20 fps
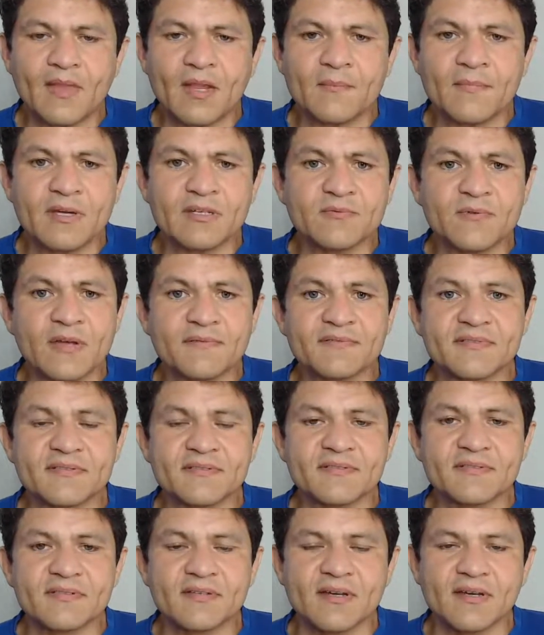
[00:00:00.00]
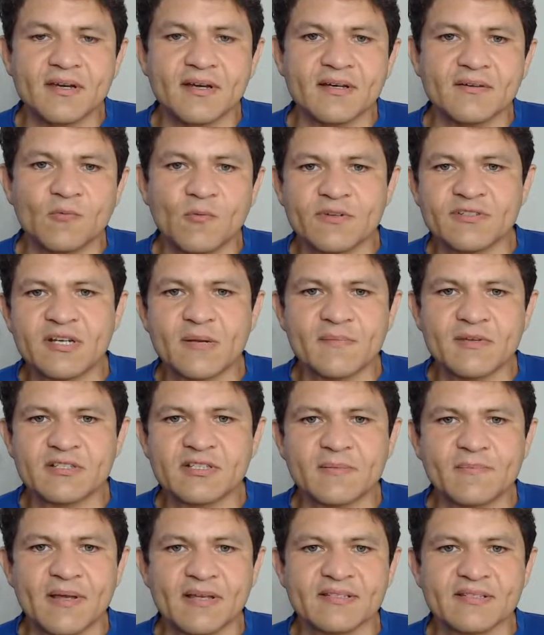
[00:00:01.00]
because we have one
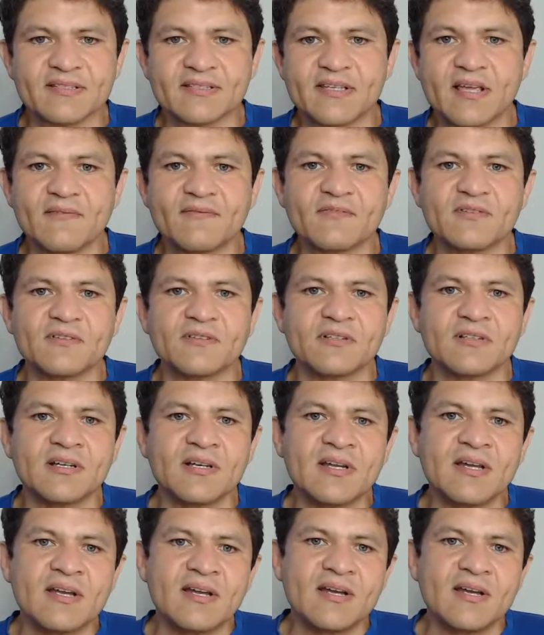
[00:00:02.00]
championship has several